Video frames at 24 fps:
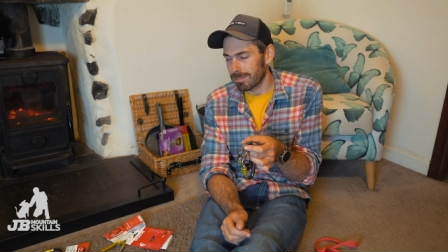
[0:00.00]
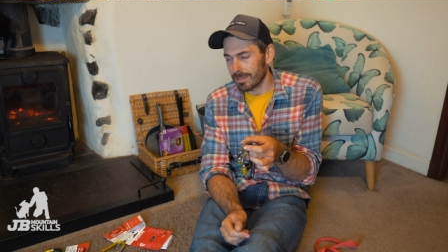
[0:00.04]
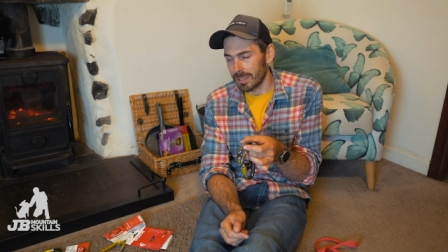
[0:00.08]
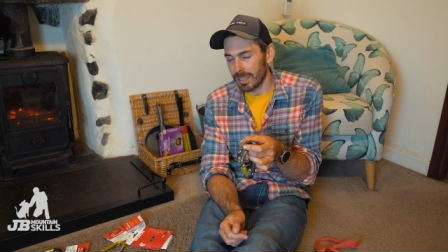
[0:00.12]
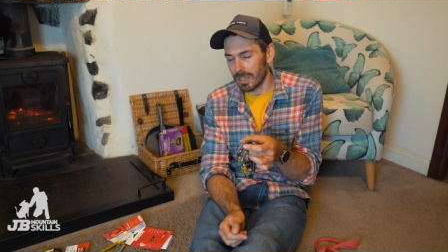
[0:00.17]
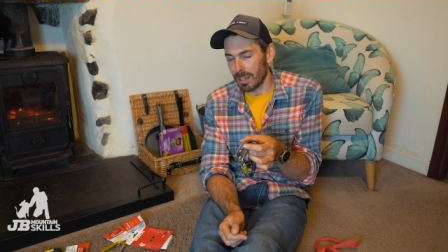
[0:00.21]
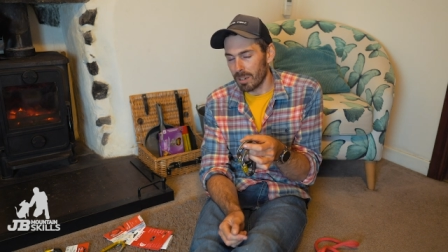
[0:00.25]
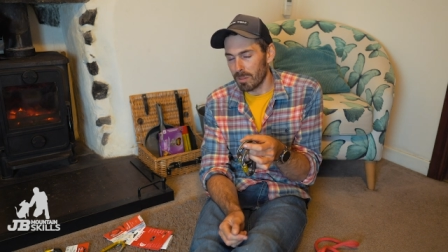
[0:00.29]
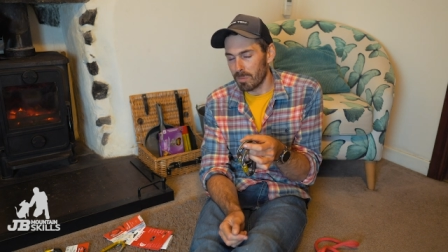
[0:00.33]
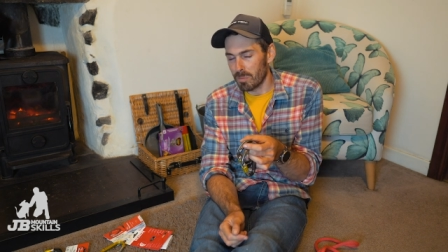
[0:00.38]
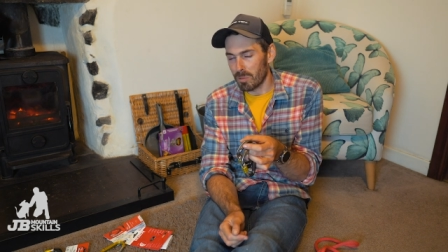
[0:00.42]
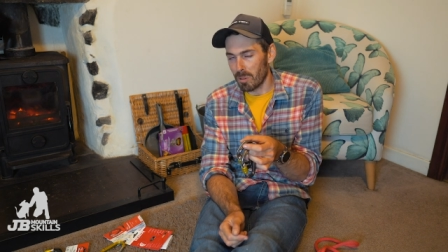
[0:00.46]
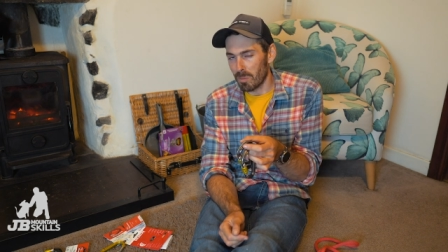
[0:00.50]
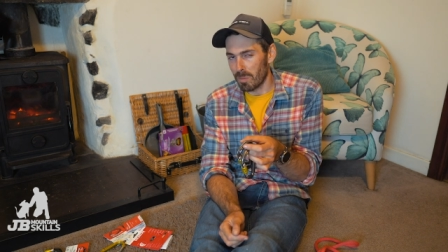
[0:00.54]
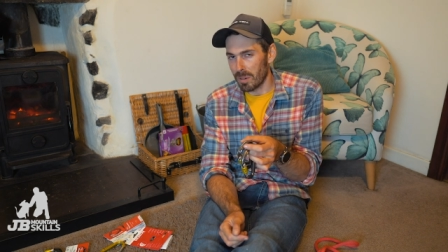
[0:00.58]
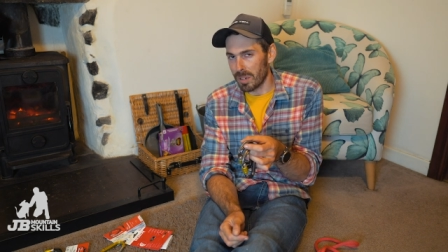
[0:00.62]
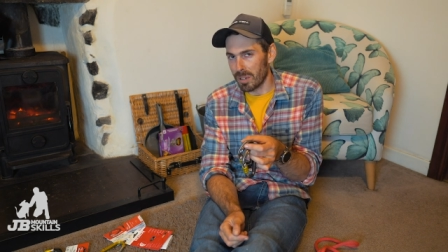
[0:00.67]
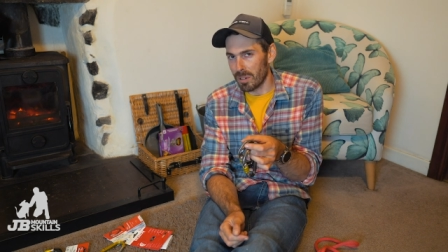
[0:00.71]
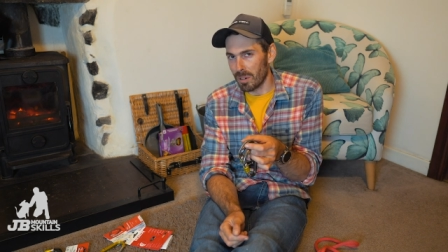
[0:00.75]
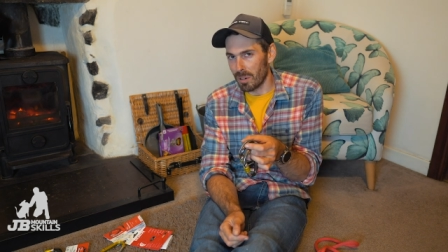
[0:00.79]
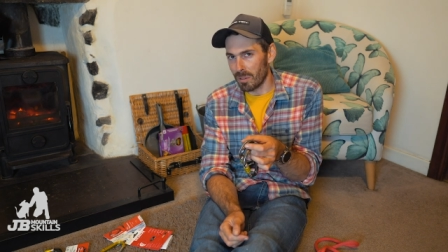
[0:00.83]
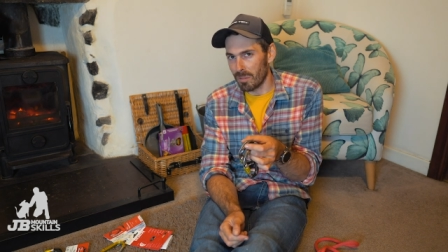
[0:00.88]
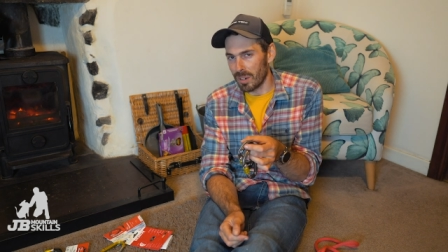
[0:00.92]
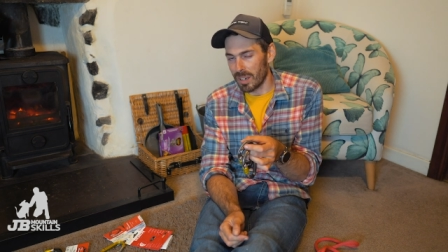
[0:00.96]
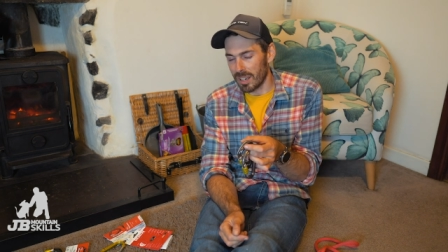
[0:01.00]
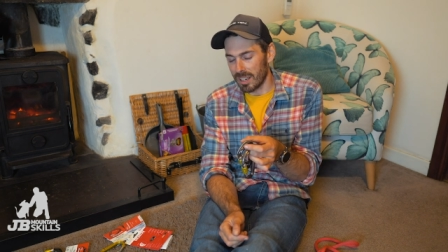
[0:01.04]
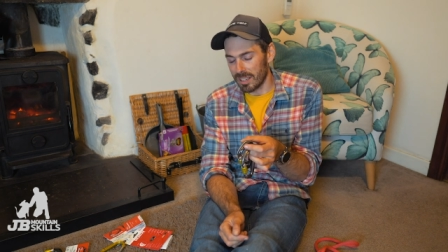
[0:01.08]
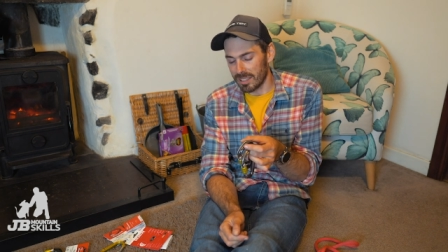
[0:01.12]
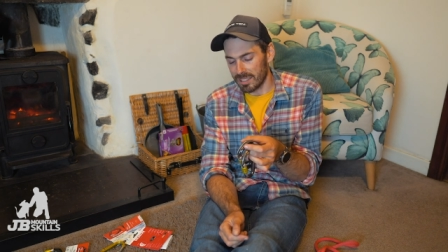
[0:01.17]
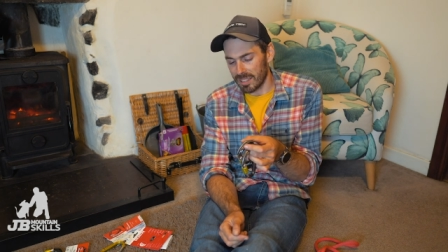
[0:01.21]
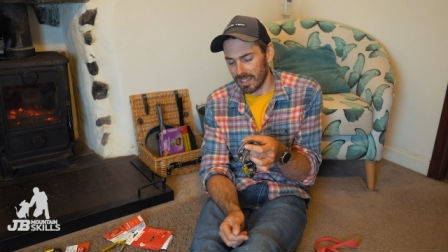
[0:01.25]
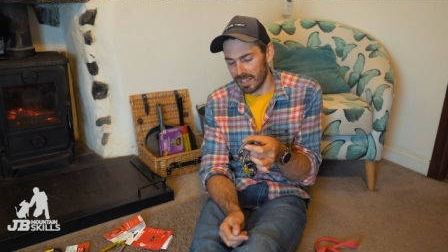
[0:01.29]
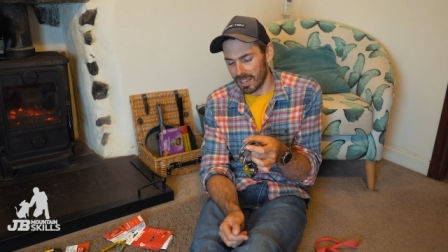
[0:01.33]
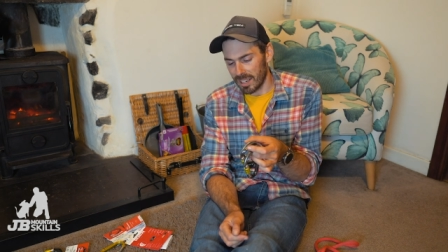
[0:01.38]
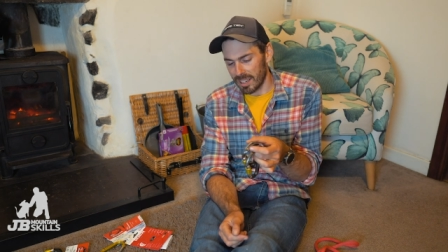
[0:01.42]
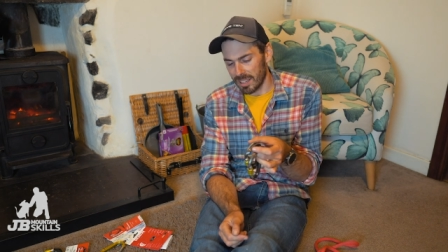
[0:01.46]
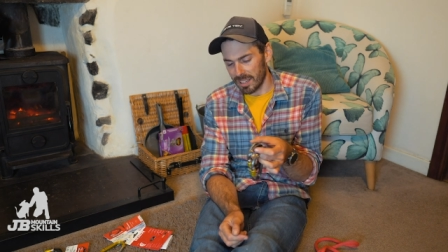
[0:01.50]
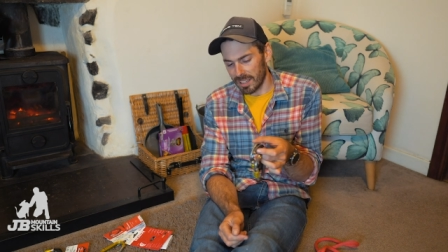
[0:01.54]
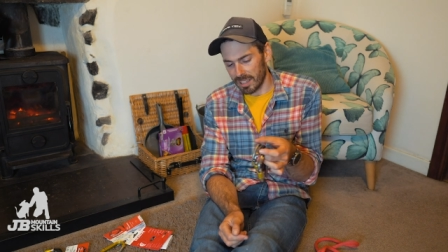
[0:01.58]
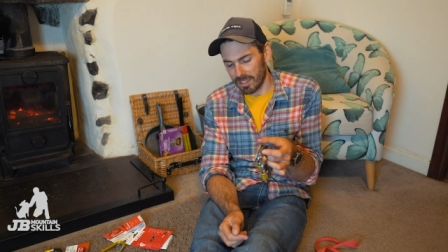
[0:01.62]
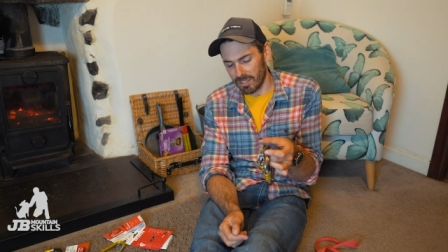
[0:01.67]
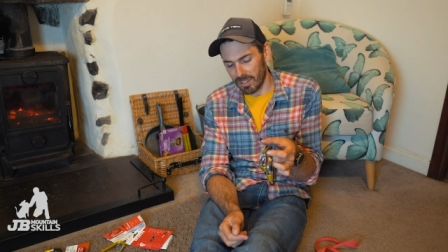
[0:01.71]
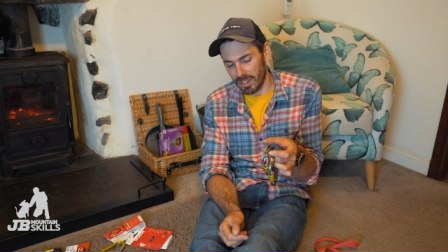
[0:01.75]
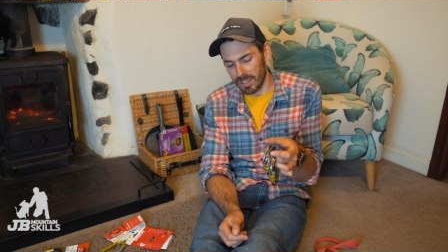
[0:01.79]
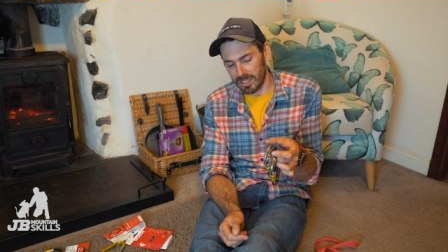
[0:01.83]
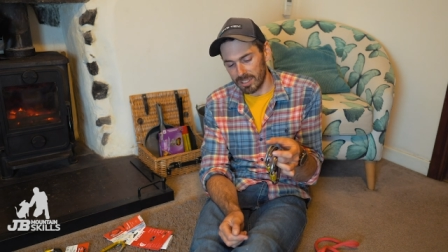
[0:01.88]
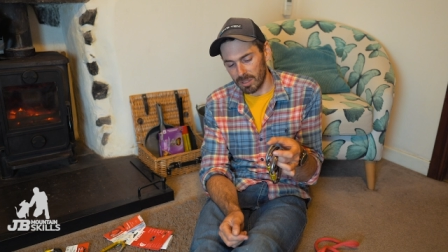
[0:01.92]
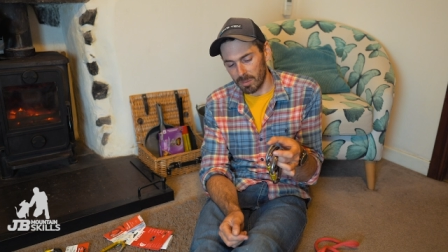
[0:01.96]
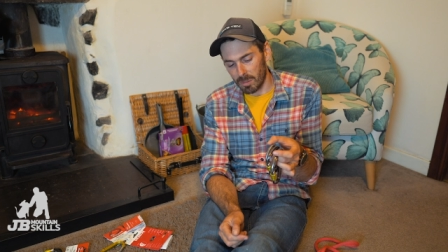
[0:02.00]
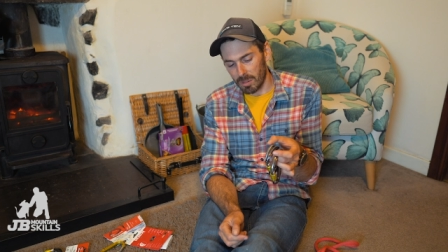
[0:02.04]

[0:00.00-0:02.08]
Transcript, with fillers: You know, probably not realistically at the grades